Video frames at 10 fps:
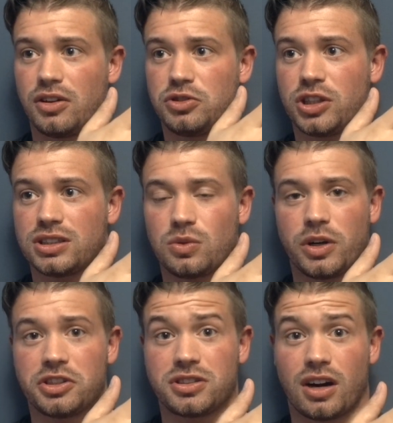just
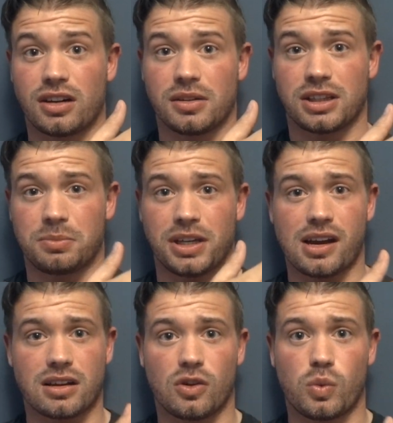where you started at the
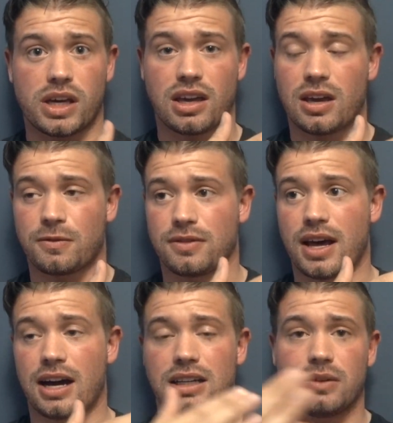beginning of the week, if
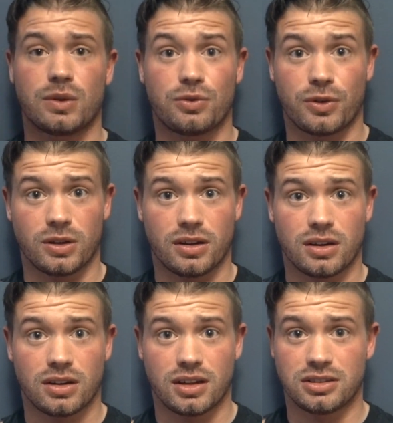not even
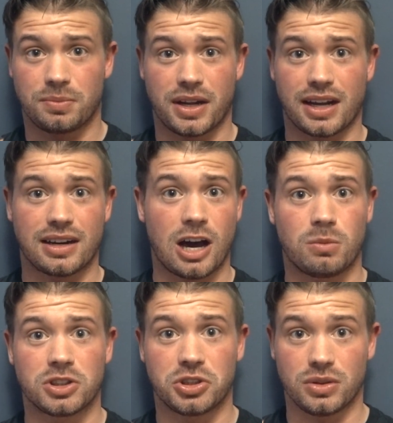further, depending on how
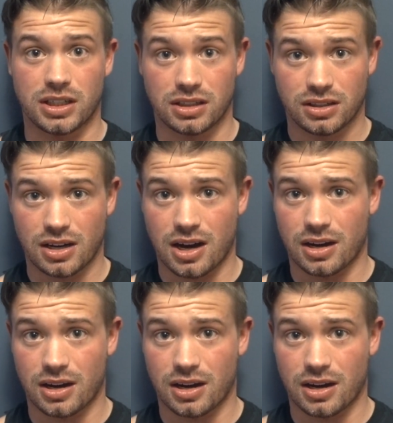much you eat.